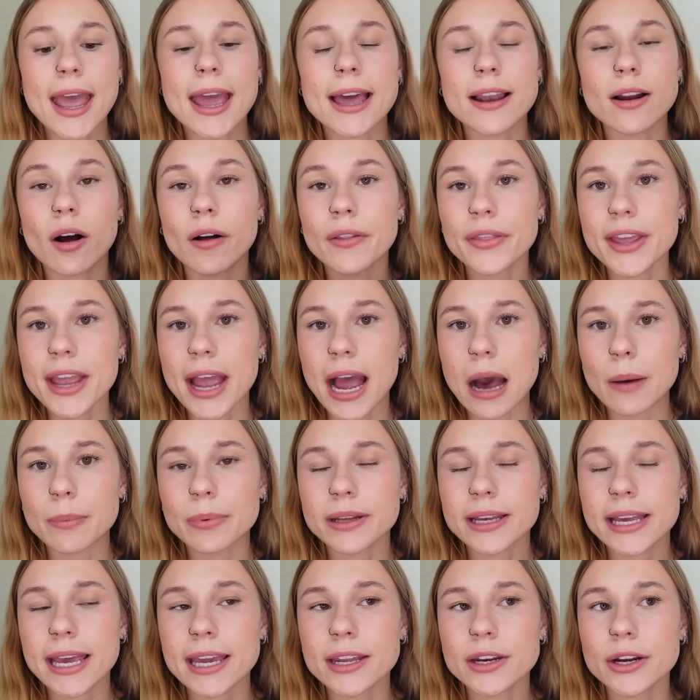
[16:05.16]
and on the
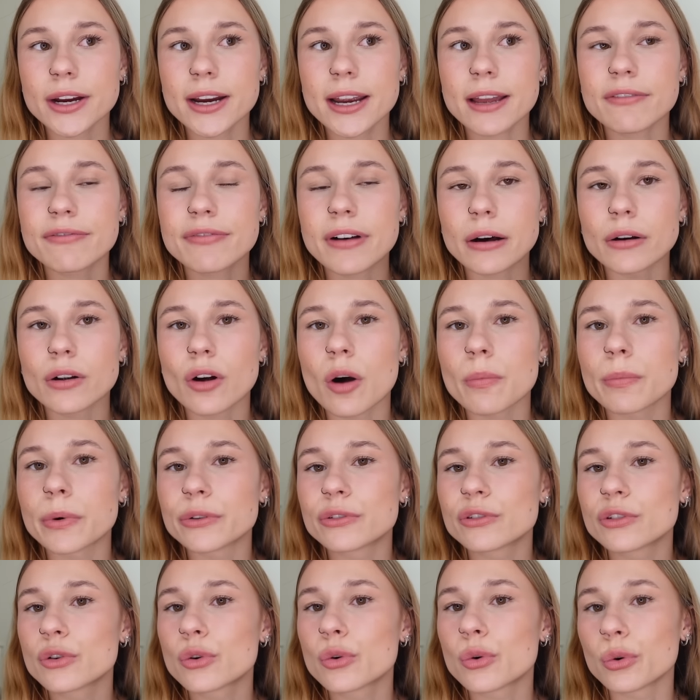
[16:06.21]
applicator, it felt
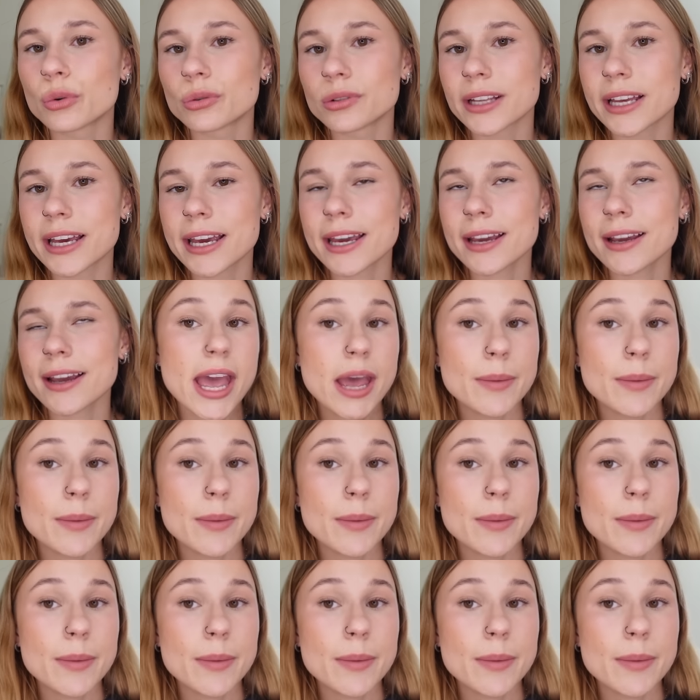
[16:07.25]
almost cooling.